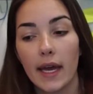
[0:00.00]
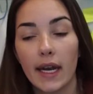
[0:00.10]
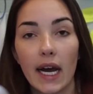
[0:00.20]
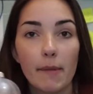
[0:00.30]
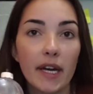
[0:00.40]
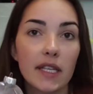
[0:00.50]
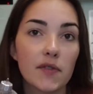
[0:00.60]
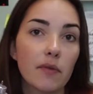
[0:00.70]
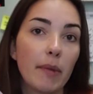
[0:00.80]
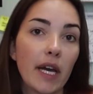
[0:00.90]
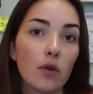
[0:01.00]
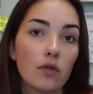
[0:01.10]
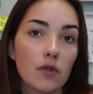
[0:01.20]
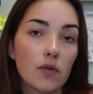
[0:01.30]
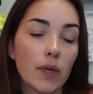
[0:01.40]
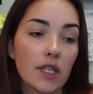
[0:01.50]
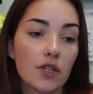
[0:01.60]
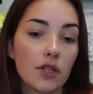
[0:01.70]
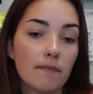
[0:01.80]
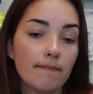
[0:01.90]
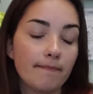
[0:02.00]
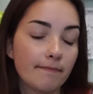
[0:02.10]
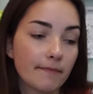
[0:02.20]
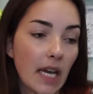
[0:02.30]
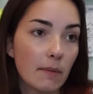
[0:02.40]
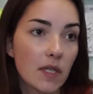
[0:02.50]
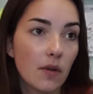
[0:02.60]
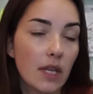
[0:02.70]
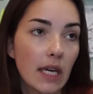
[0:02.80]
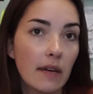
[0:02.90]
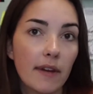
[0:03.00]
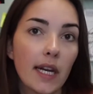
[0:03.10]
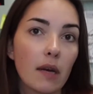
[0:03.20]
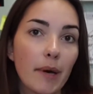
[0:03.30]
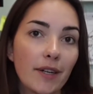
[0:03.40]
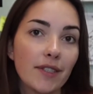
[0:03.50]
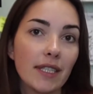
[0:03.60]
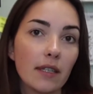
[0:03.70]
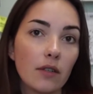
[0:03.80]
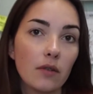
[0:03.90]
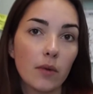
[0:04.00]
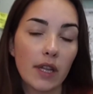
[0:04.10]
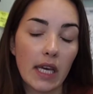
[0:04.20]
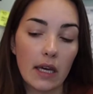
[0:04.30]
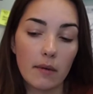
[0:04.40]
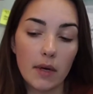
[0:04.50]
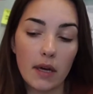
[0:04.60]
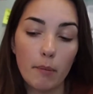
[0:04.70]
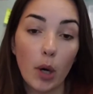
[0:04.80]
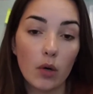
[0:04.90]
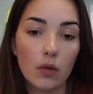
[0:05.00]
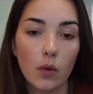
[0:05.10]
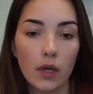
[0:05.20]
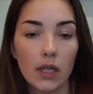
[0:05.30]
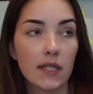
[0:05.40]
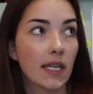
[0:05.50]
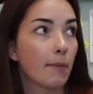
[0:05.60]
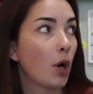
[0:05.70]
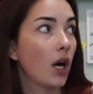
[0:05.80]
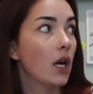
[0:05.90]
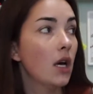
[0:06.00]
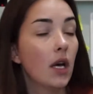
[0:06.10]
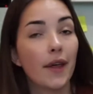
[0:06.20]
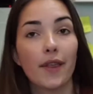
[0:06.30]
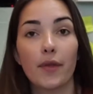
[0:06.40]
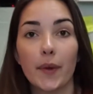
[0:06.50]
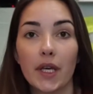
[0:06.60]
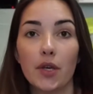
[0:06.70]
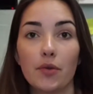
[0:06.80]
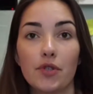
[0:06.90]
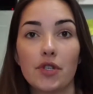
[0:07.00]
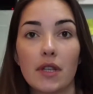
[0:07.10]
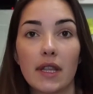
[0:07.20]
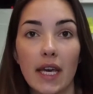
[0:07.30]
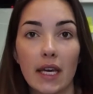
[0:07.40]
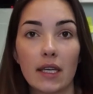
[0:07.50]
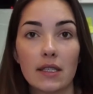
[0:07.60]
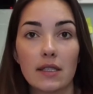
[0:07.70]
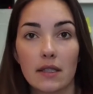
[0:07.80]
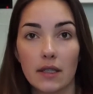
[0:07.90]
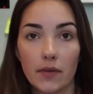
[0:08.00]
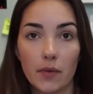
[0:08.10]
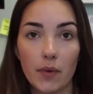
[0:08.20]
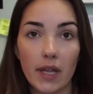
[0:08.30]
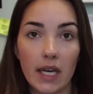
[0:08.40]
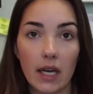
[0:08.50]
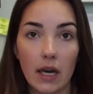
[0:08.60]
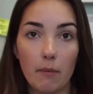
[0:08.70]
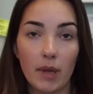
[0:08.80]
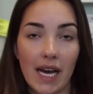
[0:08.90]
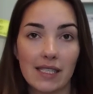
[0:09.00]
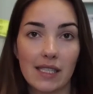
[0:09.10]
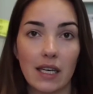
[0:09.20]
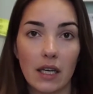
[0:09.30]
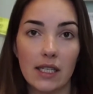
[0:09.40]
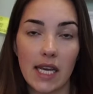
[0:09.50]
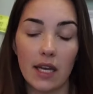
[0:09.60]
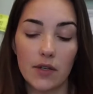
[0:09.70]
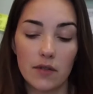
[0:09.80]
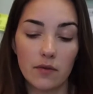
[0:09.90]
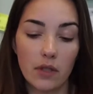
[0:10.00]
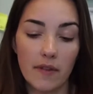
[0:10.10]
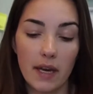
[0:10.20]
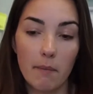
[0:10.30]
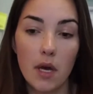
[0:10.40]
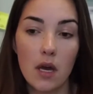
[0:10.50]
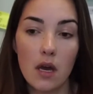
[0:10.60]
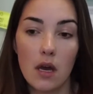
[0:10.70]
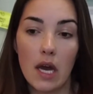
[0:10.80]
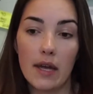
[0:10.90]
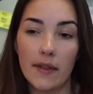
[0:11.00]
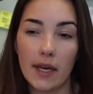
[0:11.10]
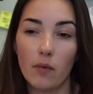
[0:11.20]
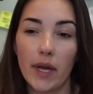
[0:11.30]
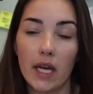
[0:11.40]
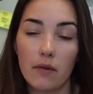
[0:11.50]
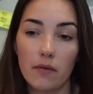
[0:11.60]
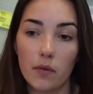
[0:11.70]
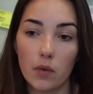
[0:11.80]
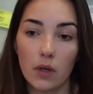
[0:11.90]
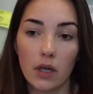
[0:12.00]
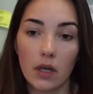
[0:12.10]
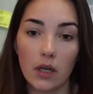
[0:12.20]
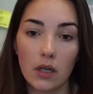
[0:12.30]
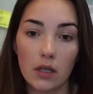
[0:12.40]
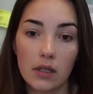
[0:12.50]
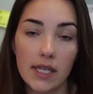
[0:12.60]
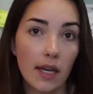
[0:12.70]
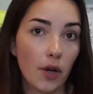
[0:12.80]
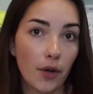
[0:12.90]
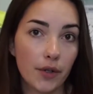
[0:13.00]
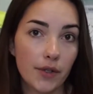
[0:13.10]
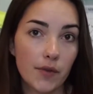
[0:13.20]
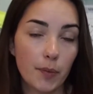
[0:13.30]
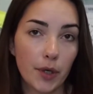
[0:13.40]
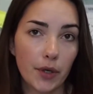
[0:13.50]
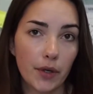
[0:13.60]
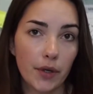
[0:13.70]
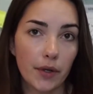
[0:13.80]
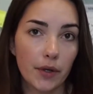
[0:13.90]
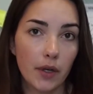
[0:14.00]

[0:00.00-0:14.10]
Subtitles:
And I buy these from Michael's, which I'm still thinking of getting a better deal with like a bulk order, because I bought 3 huge things, 3 like plastic containers full of them, and they ran for $10 per